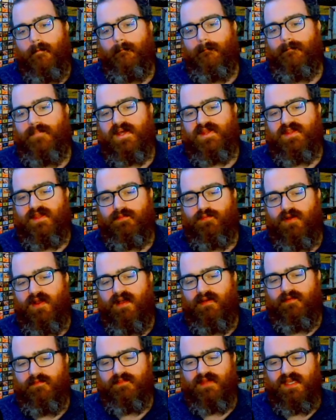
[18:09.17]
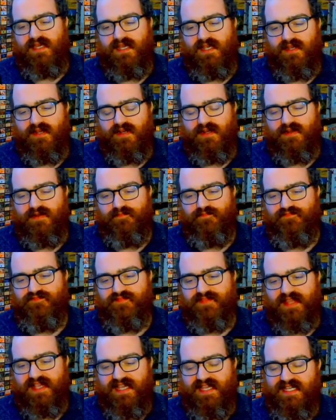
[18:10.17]
But the problem here
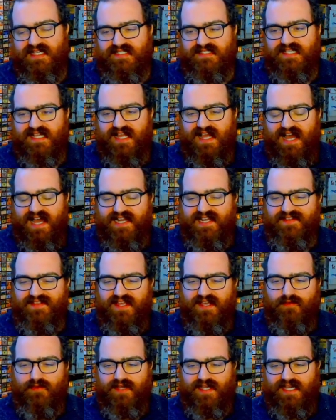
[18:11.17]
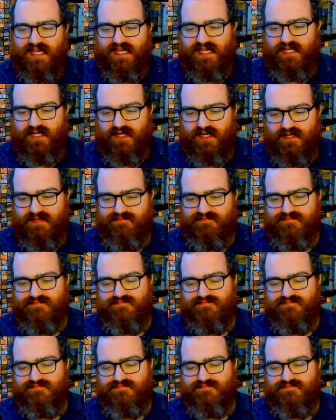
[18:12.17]
is kind of like with Kicker.